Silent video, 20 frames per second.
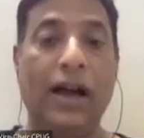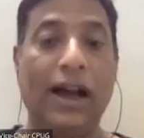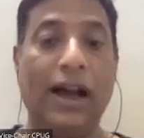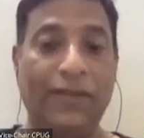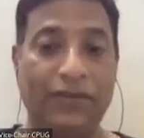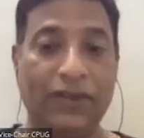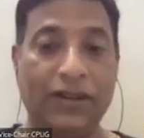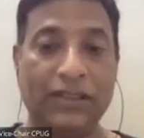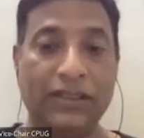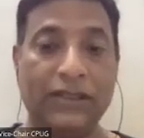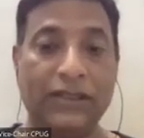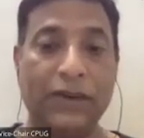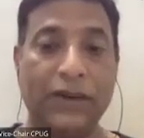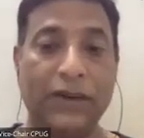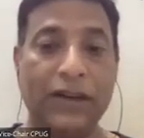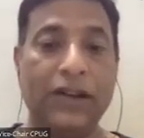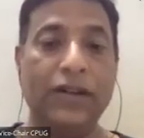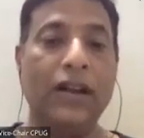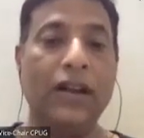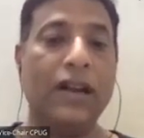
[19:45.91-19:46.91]
after this
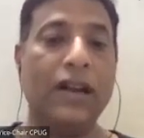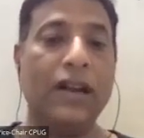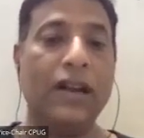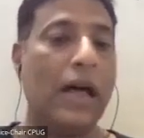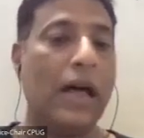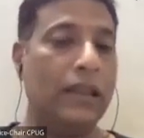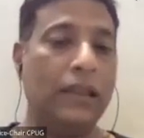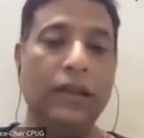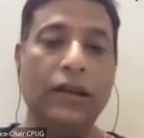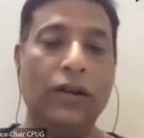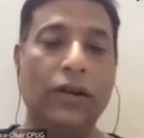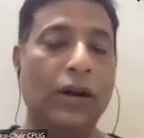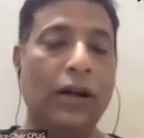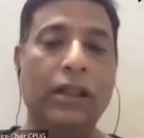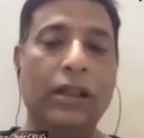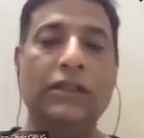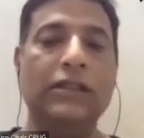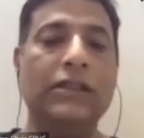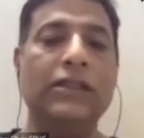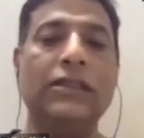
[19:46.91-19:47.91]
particular
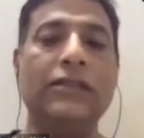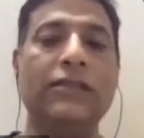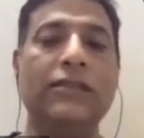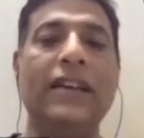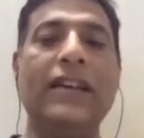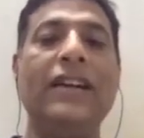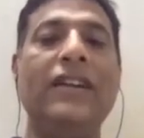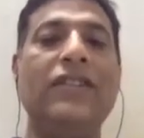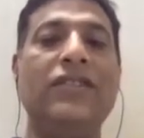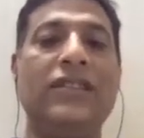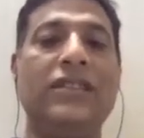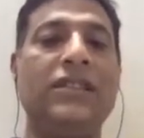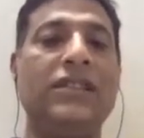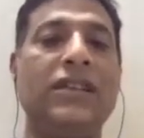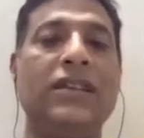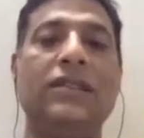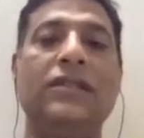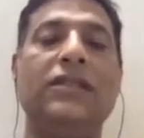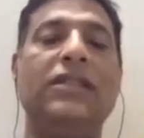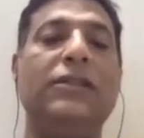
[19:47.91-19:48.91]
call, this is very
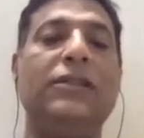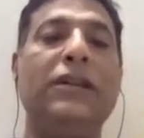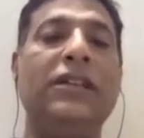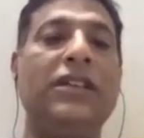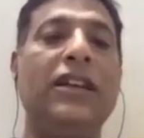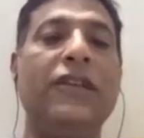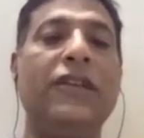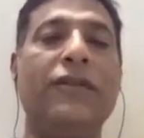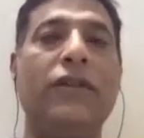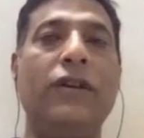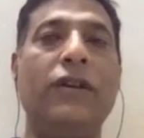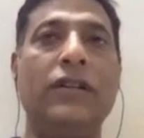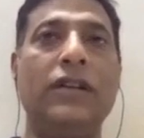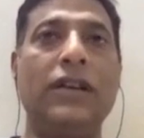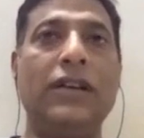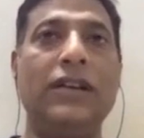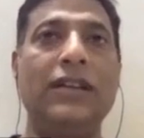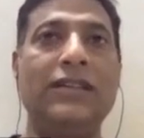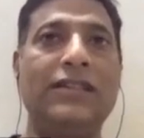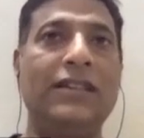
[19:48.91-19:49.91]
interesting, especially for
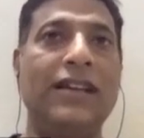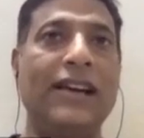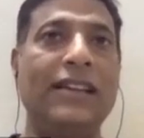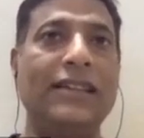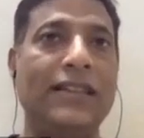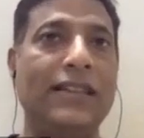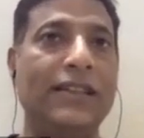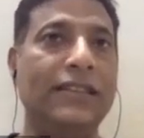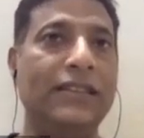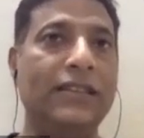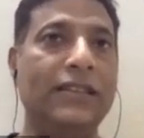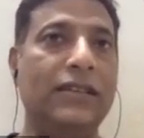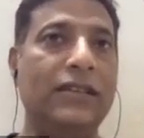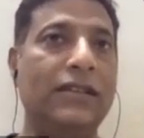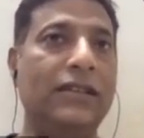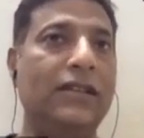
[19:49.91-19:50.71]
the digitization